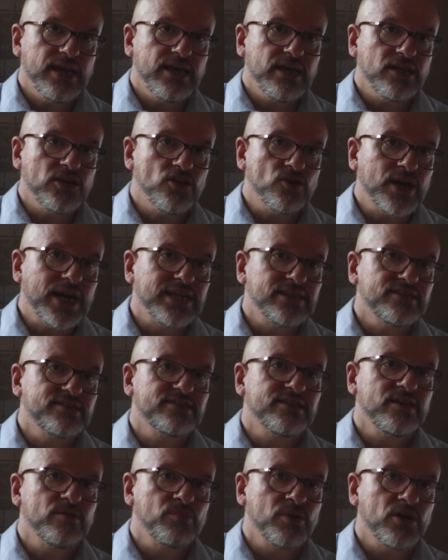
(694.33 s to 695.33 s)
you can
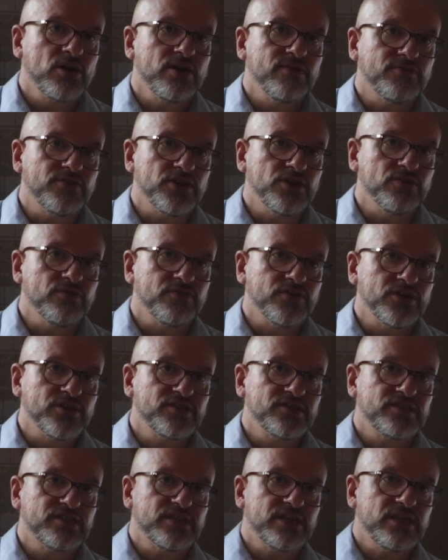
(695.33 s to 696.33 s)
still apply for
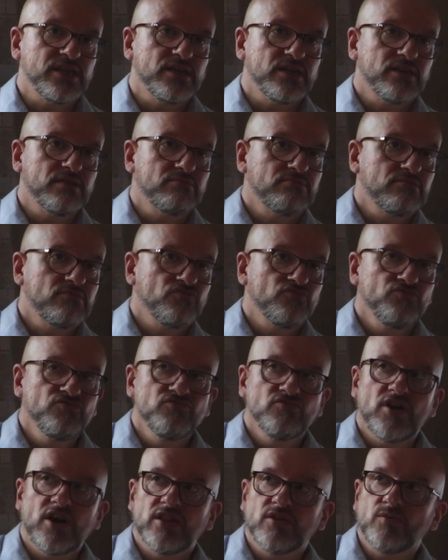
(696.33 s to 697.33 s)
university
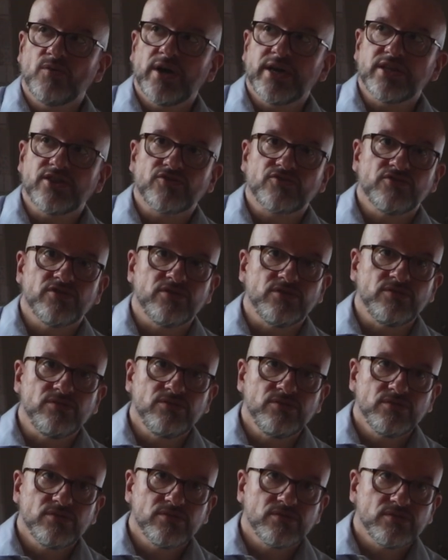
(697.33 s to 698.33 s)
right the way
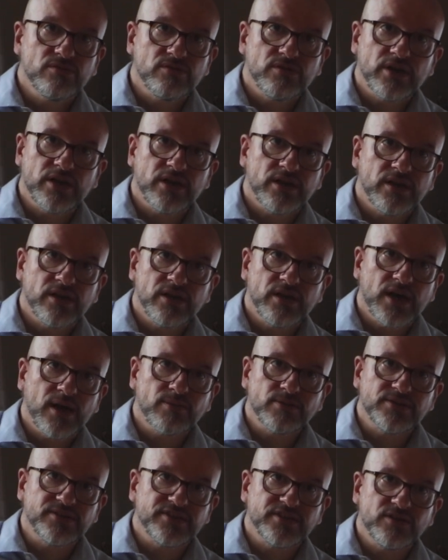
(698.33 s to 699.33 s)
through
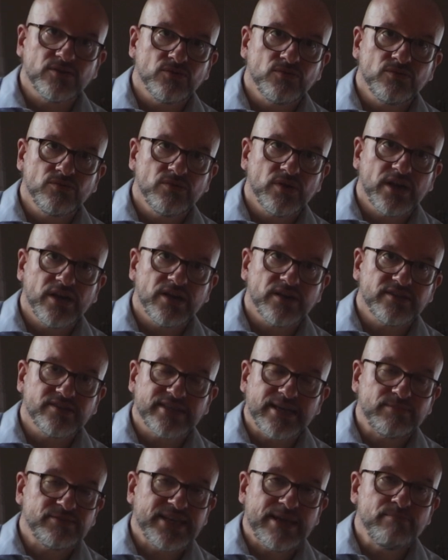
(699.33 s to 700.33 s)
up until
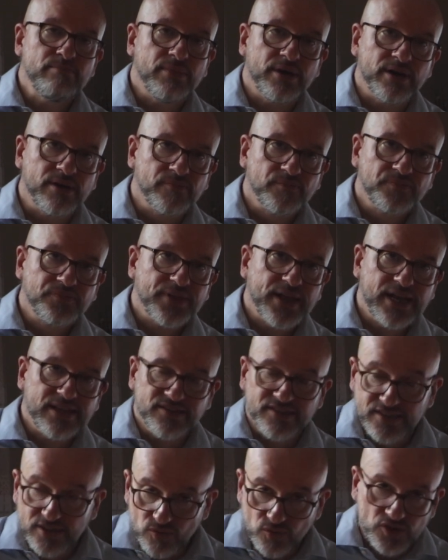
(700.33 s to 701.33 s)
September,
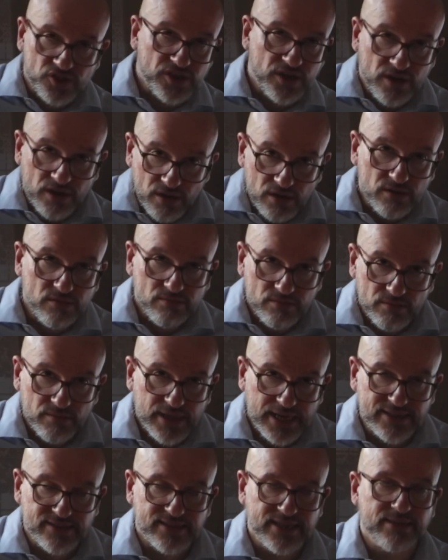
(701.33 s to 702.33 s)
and still start
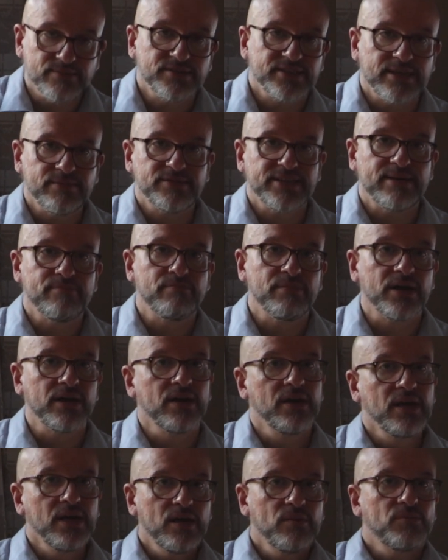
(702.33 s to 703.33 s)
that same September.
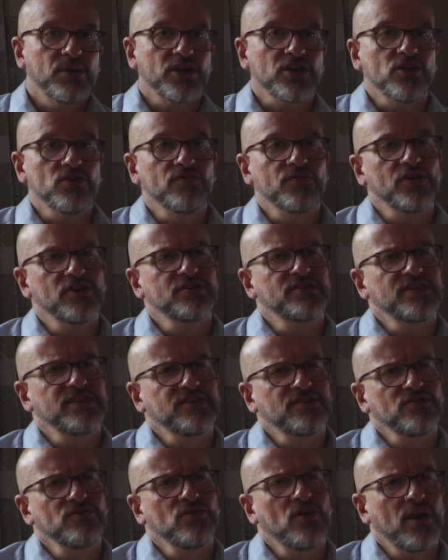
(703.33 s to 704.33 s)
But
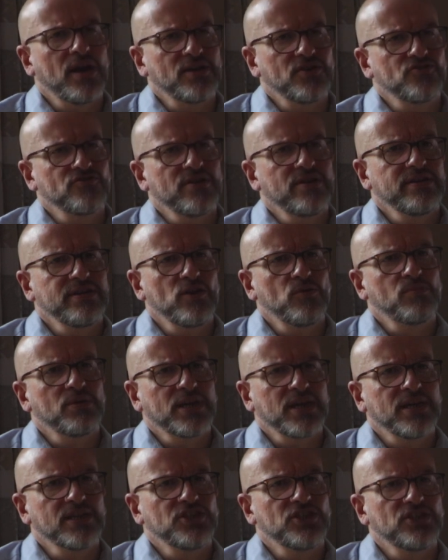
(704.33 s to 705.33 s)
universities are not under any
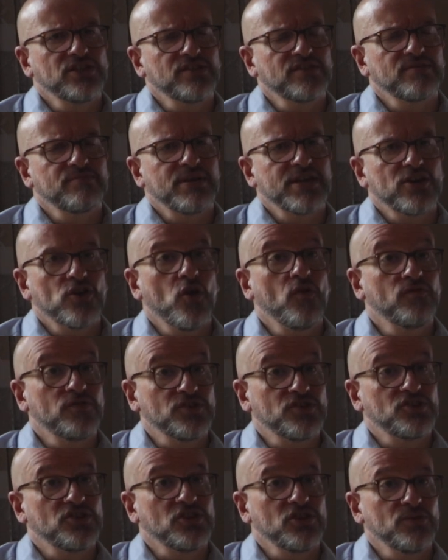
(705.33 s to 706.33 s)
obligation to make
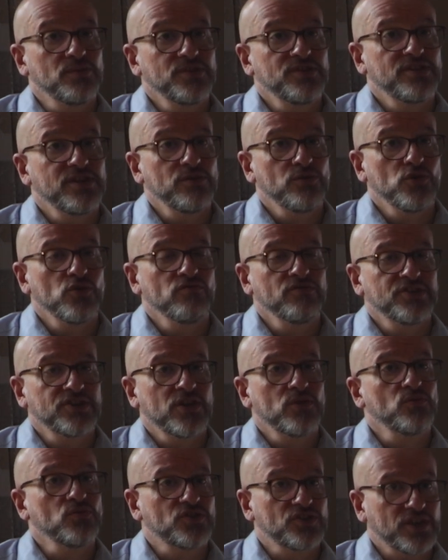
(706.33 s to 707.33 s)
offers to you until your
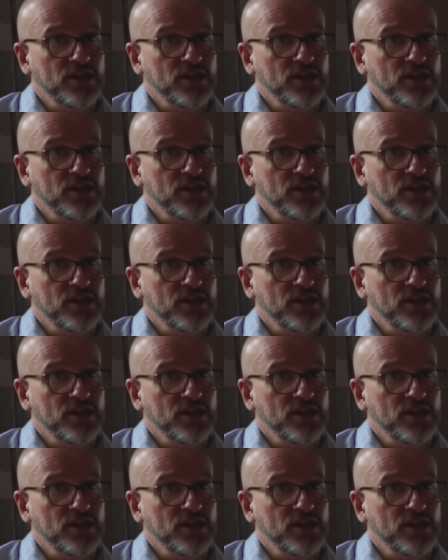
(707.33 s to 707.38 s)
results